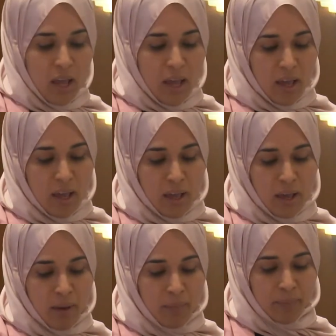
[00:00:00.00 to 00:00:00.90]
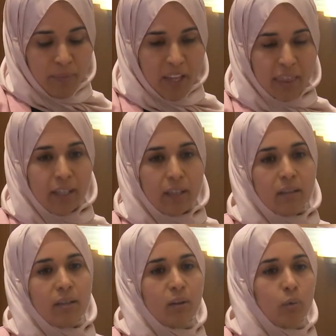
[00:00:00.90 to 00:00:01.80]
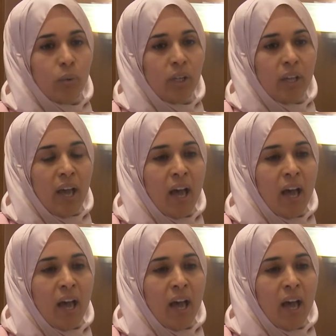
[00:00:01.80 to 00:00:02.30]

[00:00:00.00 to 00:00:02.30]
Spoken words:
I think we